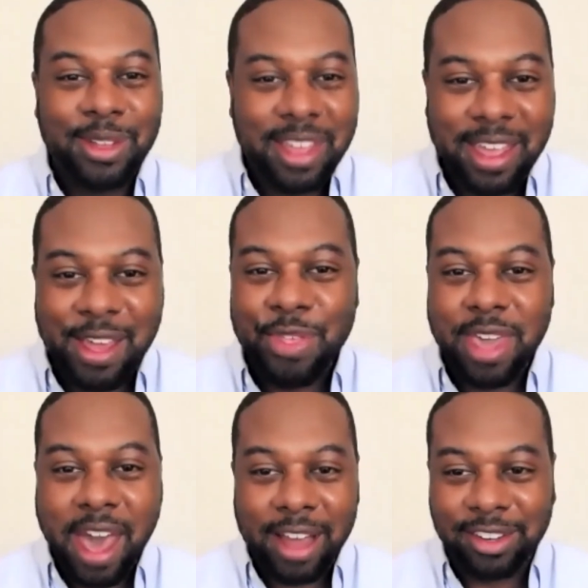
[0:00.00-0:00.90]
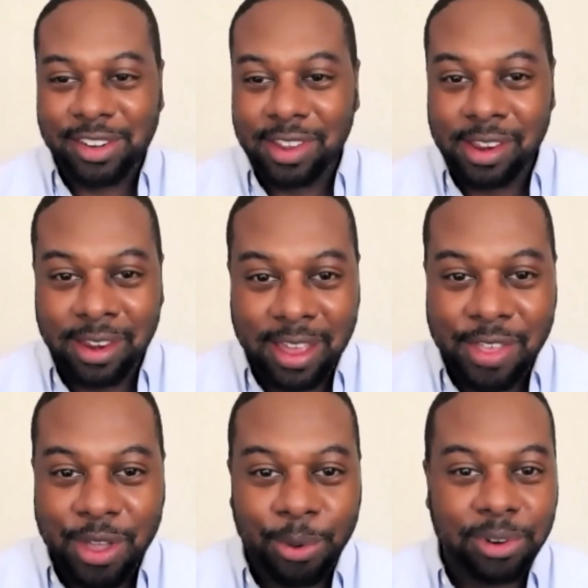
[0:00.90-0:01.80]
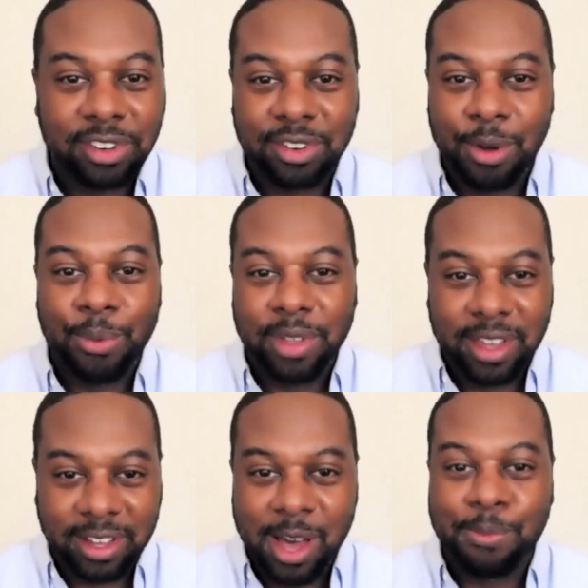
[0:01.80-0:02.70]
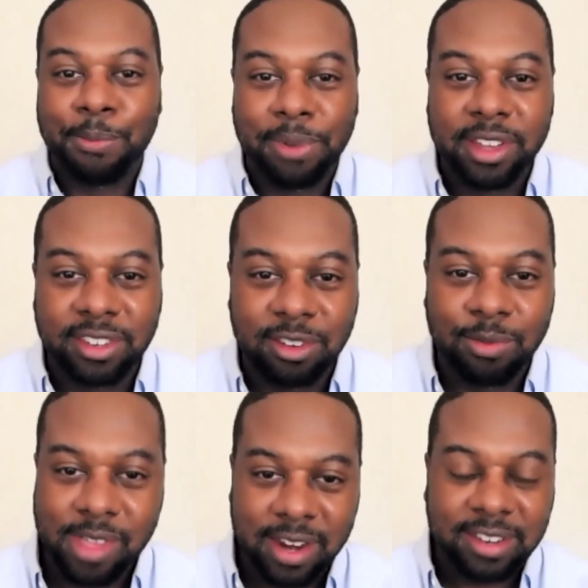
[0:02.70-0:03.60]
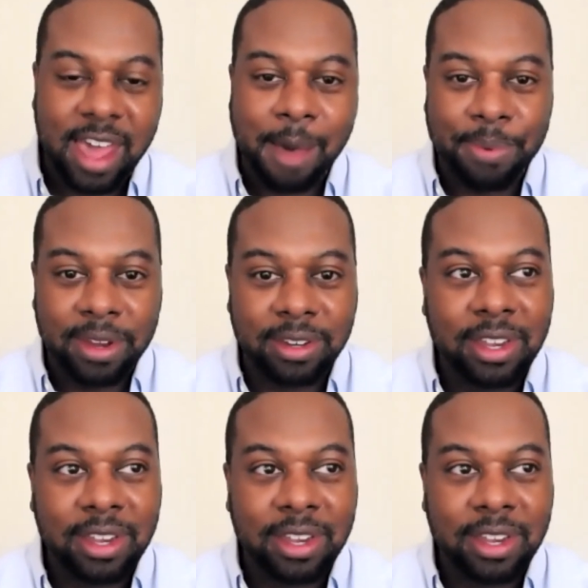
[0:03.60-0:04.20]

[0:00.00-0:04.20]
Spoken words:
in the action and there were just only a couple places where that has happened.